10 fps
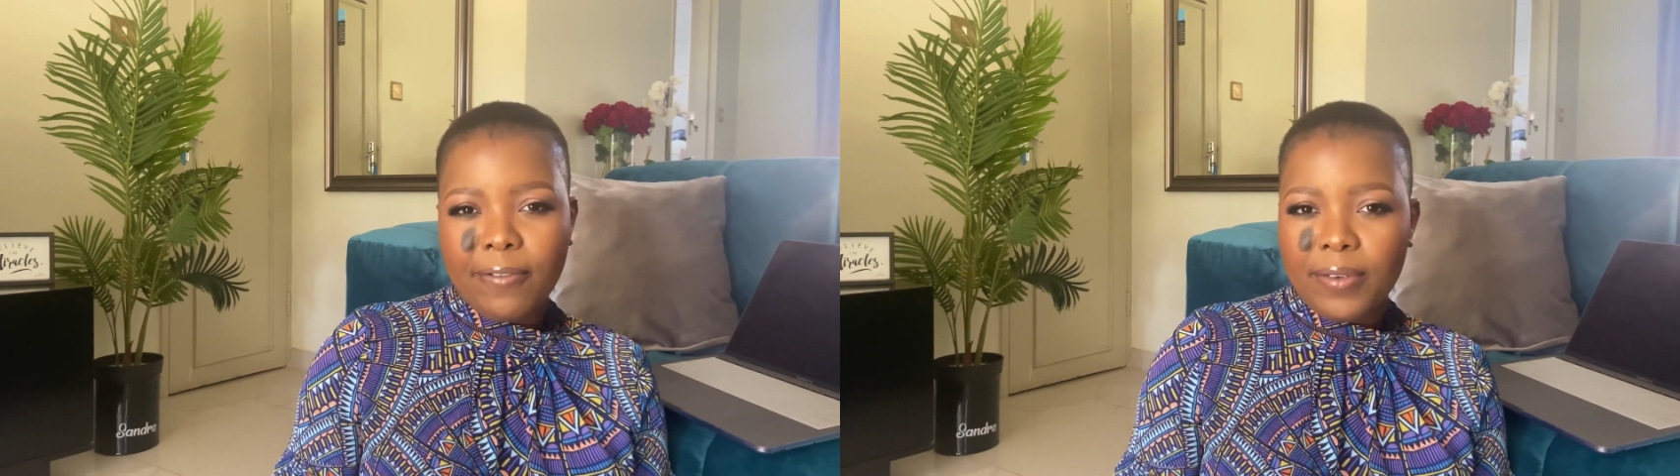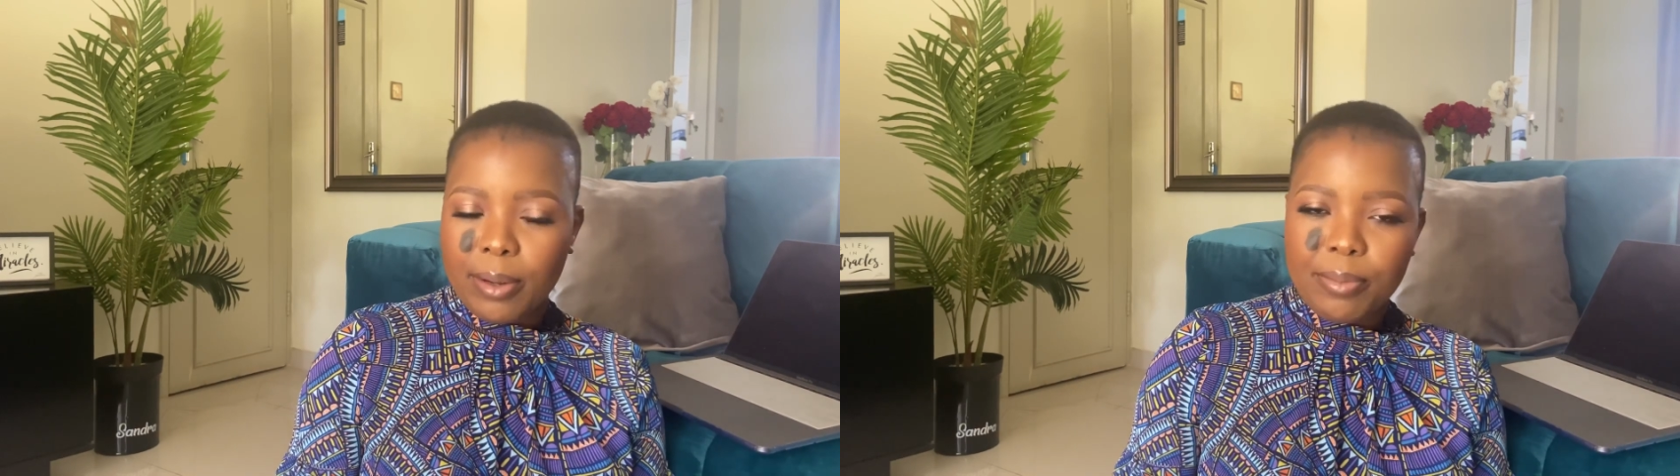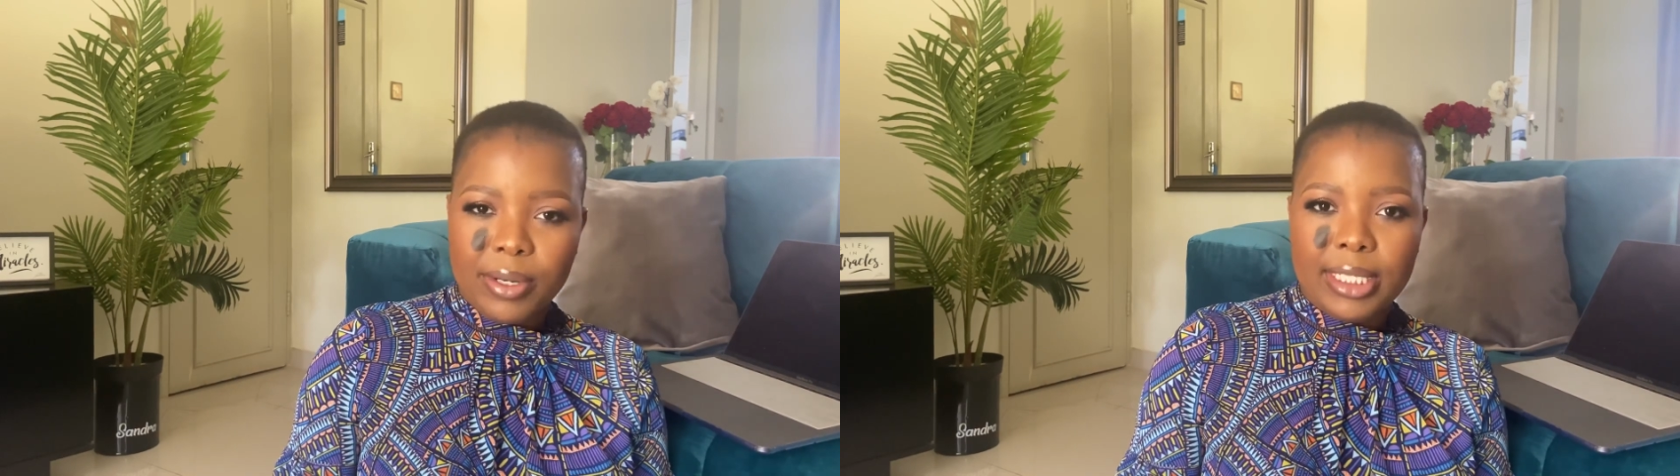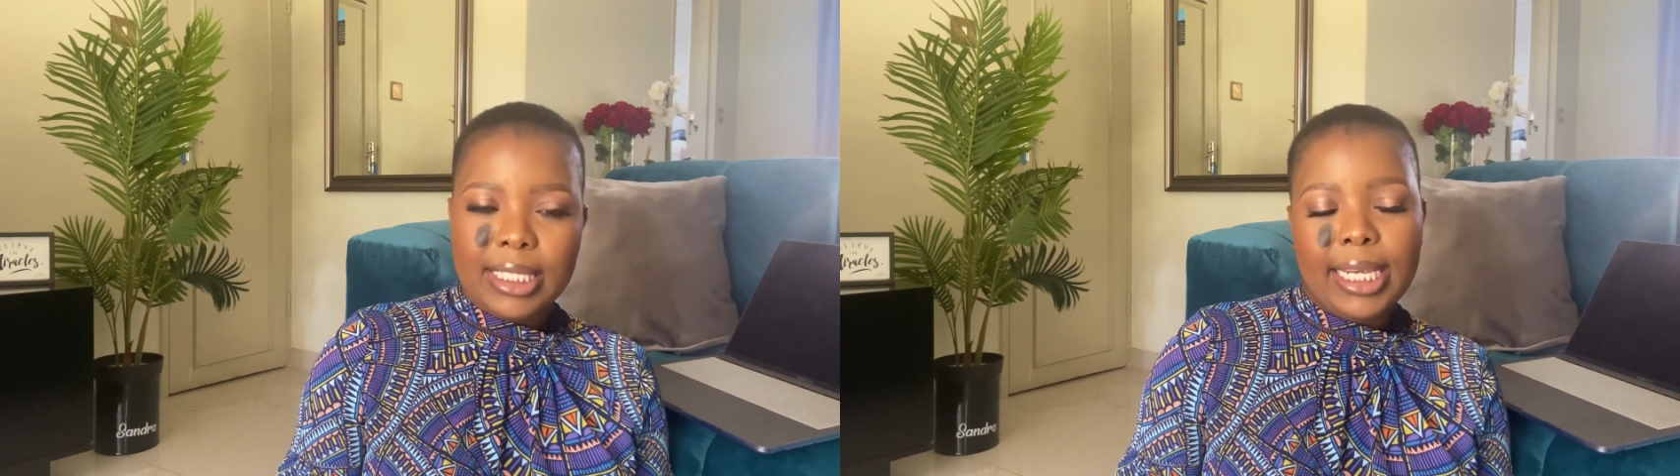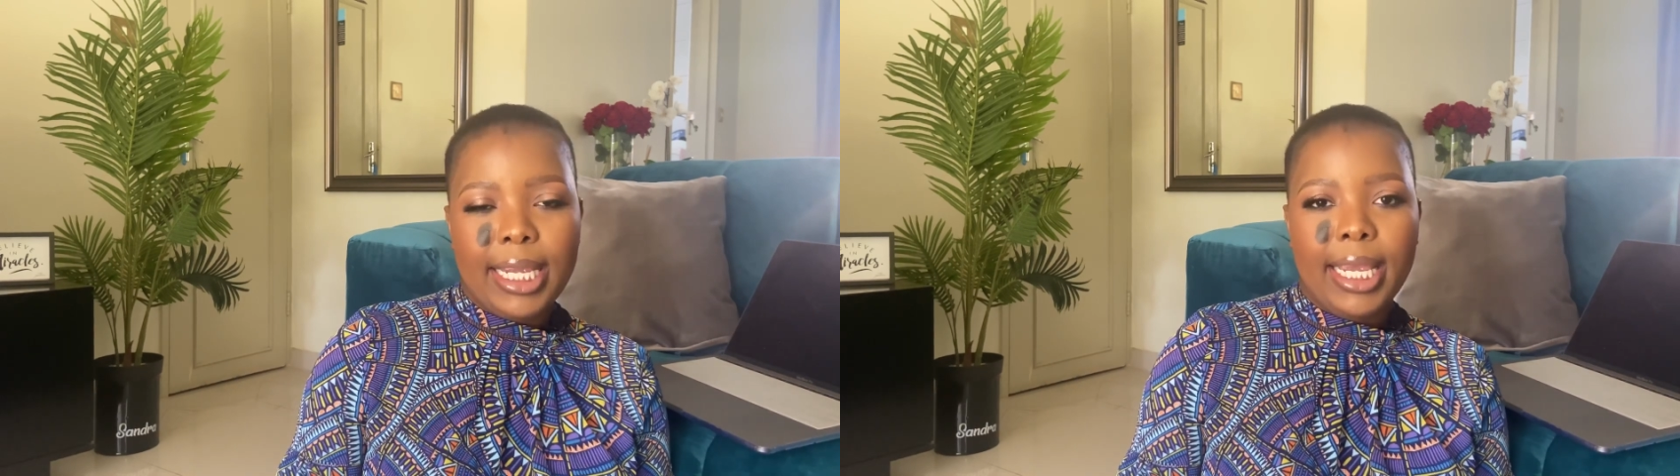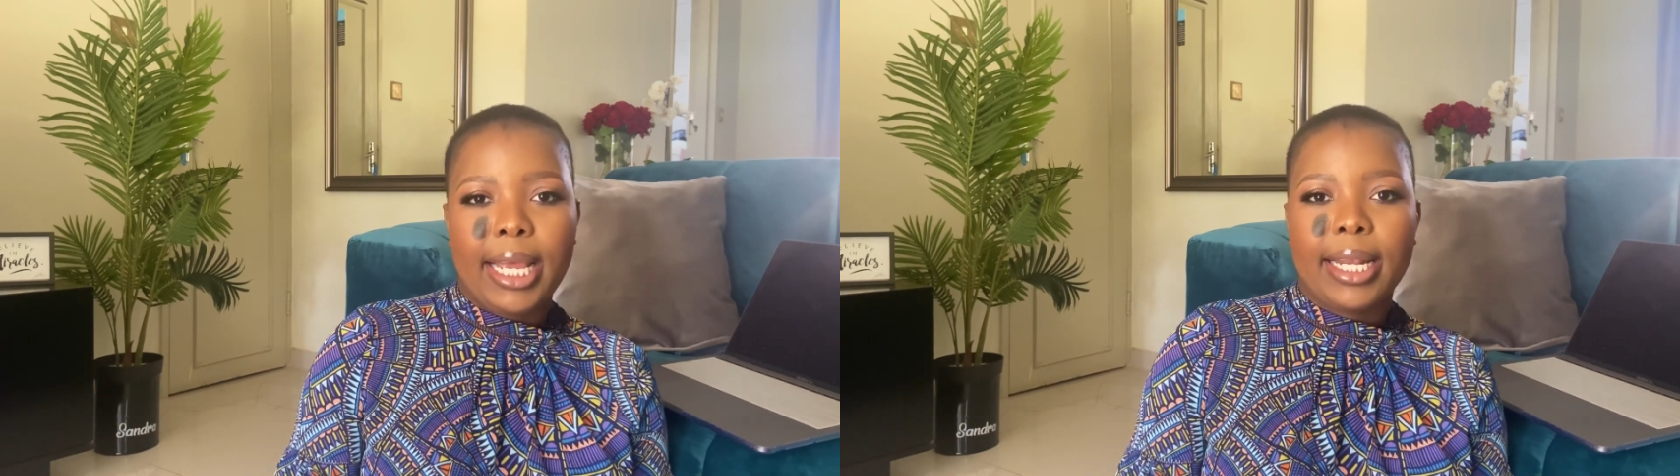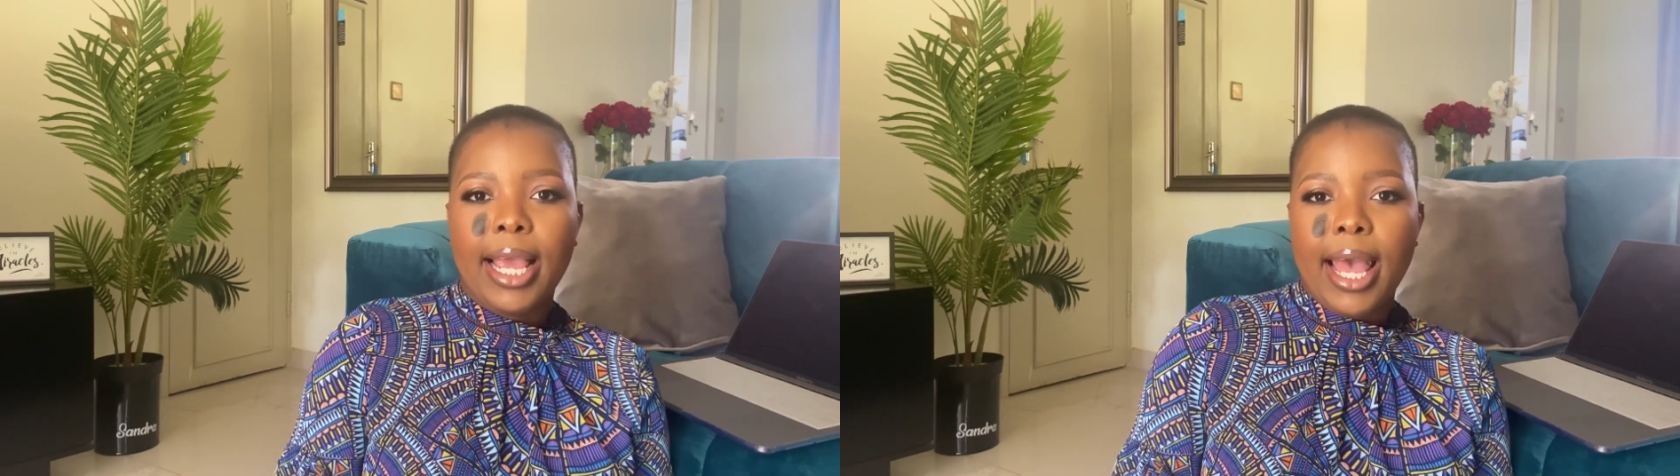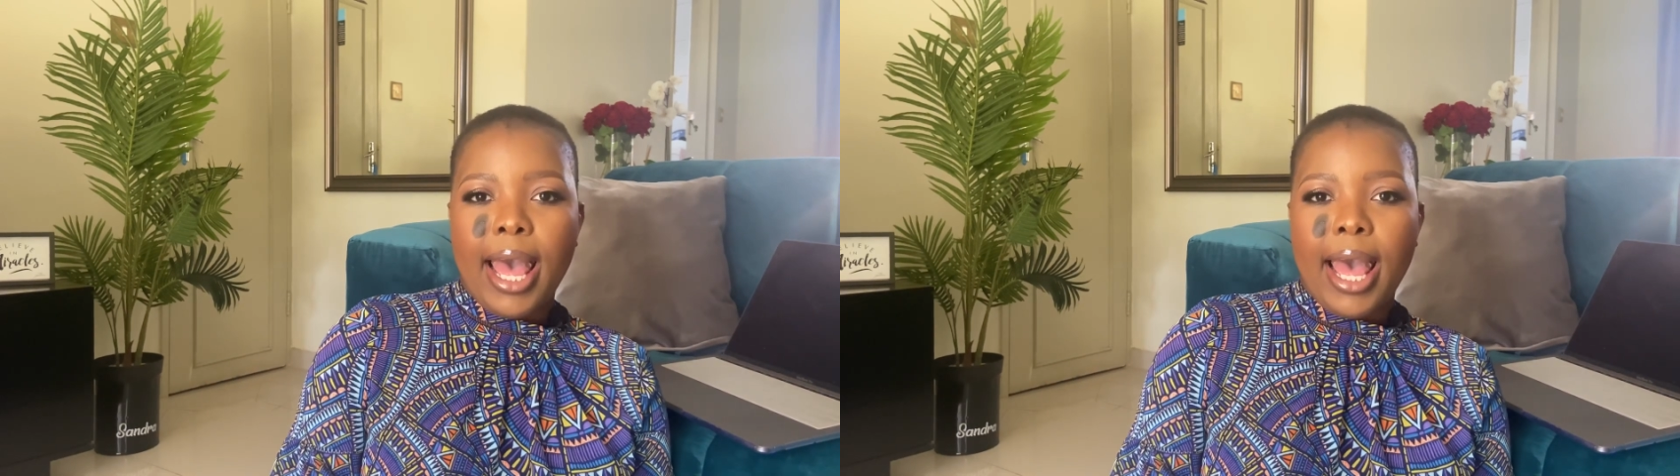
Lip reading: fingerprints taken,